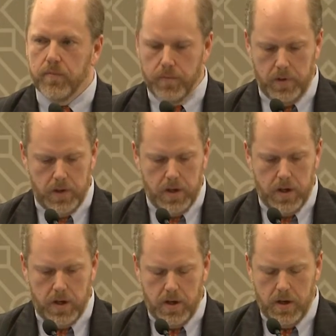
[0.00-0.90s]

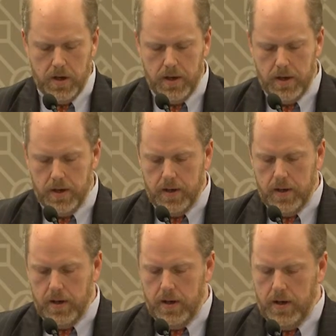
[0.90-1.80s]

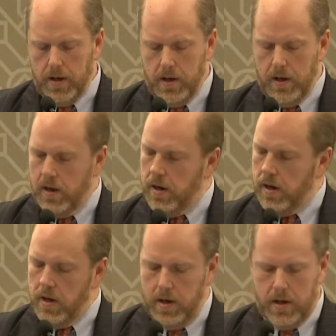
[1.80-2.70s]

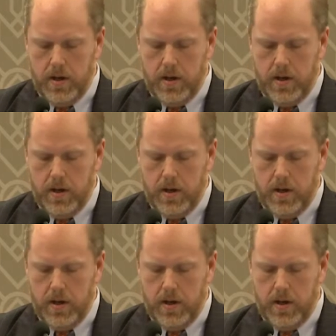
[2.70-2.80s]
(silence)